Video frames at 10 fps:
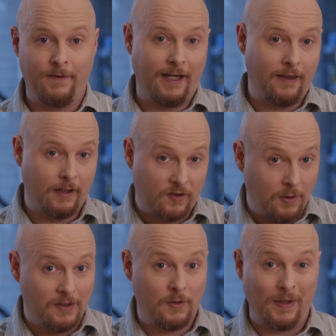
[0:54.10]
then the
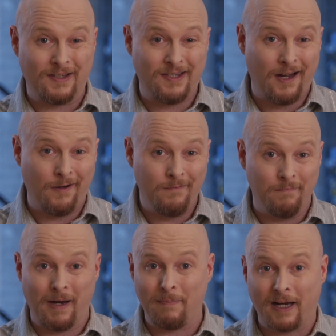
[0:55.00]
students who excel
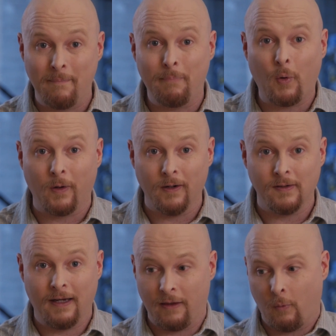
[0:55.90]
might become bored,
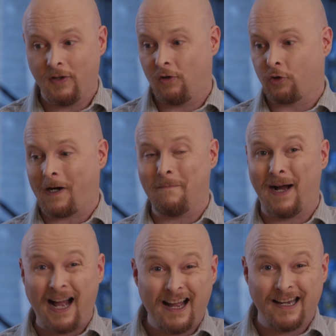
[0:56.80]
and the ones who trail
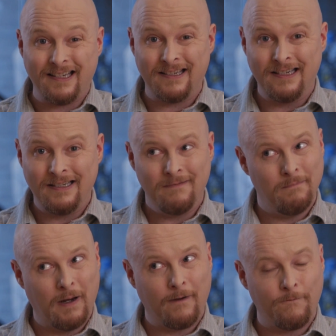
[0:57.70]
behind
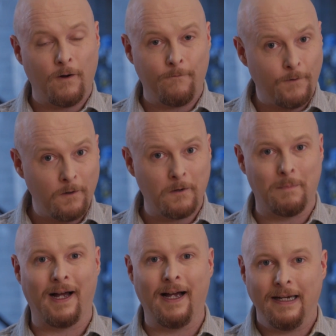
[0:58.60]
might fall further
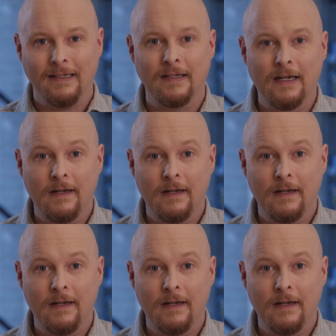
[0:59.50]
behind.